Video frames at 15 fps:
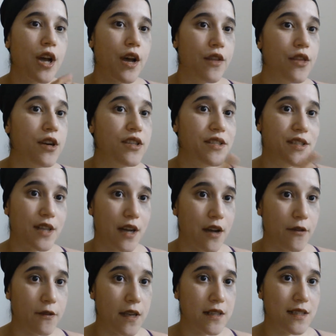other
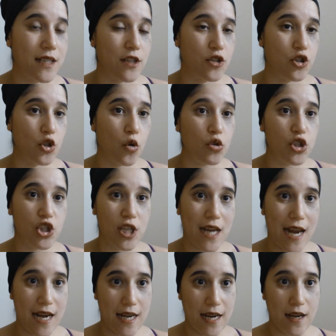stuff is
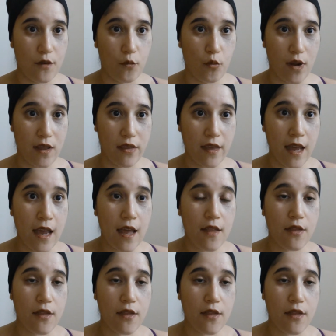associated with